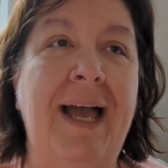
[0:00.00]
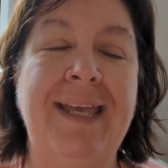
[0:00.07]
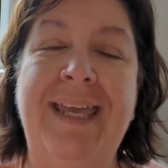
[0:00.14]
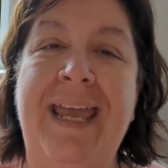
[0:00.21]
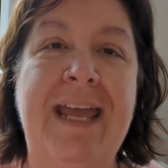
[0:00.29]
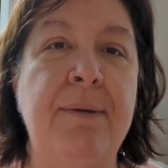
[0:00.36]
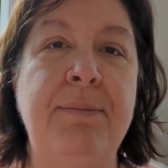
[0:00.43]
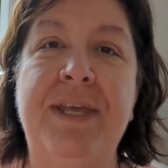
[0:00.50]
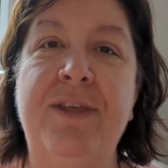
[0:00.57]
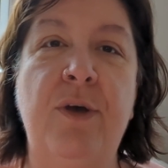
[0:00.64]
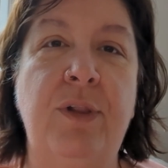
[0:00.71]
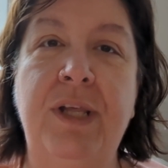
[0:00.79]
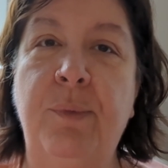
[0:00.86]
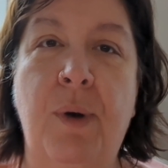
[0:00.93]
I can't be the
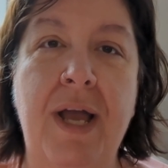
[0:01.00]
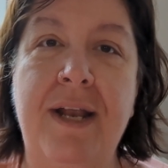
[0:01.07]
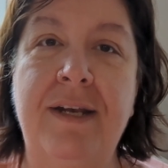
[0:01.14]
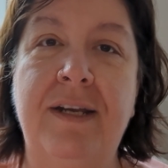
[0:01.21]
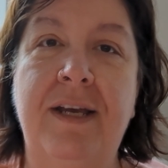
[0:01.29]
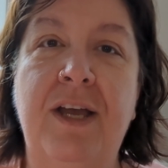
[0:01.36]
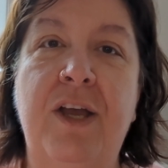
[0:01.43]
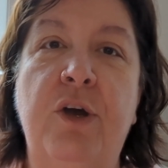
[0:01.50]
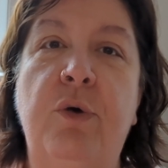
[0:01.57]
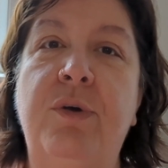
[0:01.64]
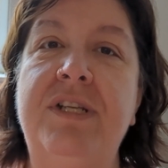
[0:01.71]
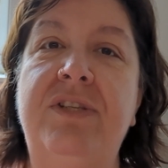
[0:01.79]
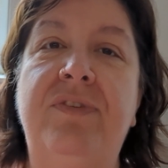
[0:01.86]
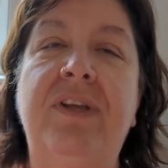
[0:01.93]
only one
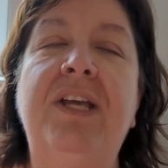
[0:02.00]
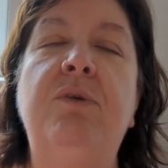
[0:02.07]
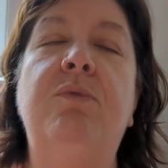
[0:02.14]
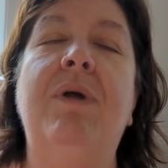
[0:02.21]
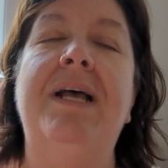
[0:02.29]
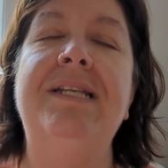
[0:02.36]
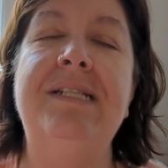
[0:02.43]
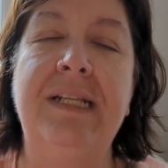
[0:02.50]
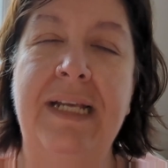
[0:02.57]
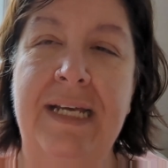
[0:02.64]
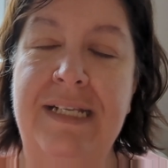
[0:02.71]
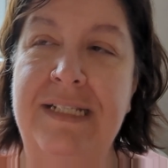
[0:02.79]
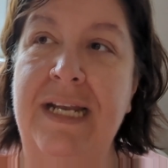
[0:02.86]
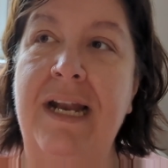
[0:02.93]
who is feeling
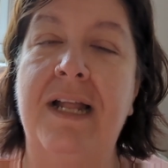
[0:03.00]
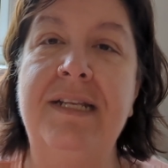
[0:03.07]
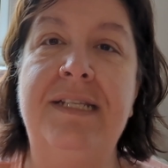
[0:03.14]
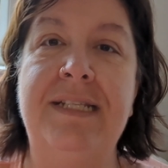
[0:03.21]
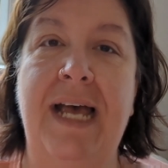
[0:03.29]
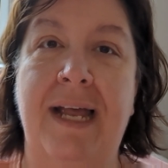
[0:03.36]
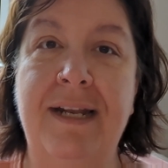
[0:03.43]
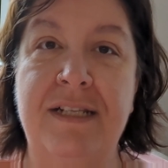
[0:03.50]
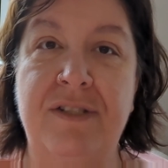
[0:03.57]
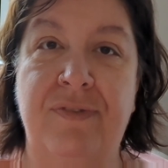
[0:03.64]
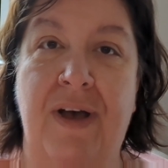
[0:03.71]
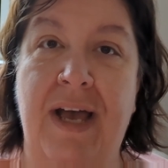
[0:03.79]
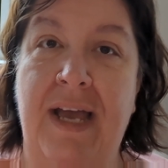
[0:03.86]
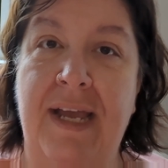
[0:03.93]
restless and
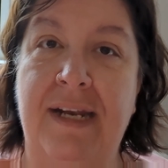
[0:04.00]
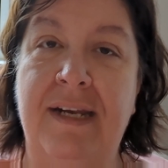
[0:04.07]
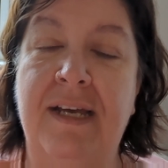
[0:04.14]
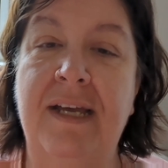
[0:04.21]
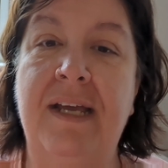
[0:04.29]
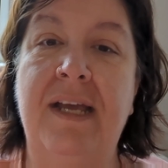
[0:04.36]
unsatisfied